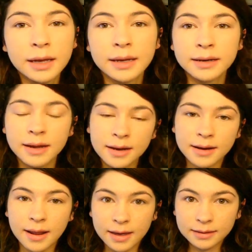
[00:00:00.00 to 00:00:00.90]
And
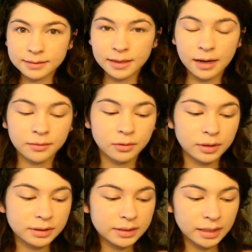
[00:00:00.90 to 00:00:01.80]
next I'm
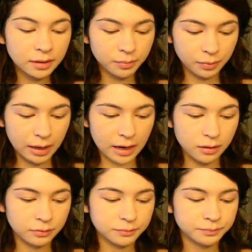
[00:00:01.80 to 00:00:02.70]
going to take a
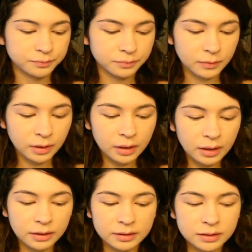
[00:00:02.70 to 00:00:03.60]
brown,
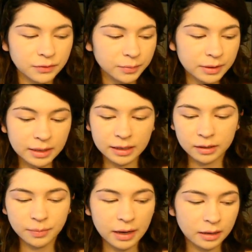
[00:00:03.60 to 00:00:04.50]
and this is from the
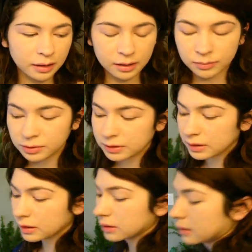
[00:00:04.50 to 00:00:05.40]
Naked palette. I'm using the